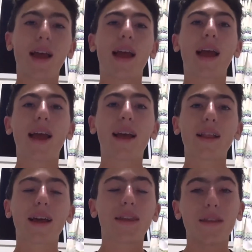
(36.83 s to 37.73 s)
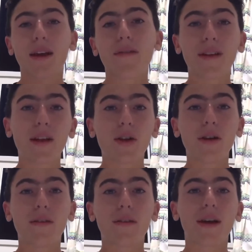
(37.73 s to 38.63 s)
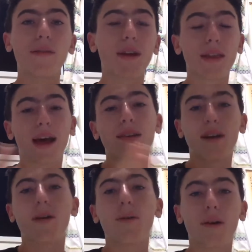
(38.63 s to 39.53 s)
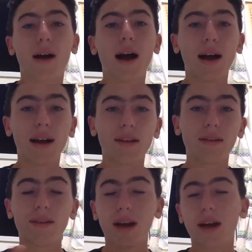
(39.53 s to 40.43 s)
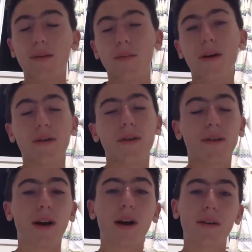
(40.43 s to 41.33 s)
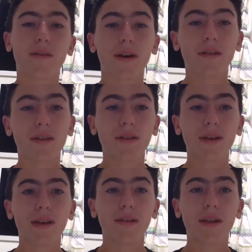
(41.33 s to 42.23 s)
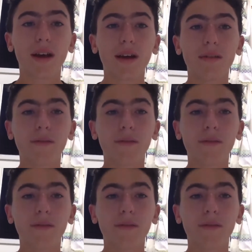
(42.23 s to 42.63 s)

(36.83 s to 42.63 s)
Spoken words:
and the definition of life, and that's how I decide whether or not a virus is alive.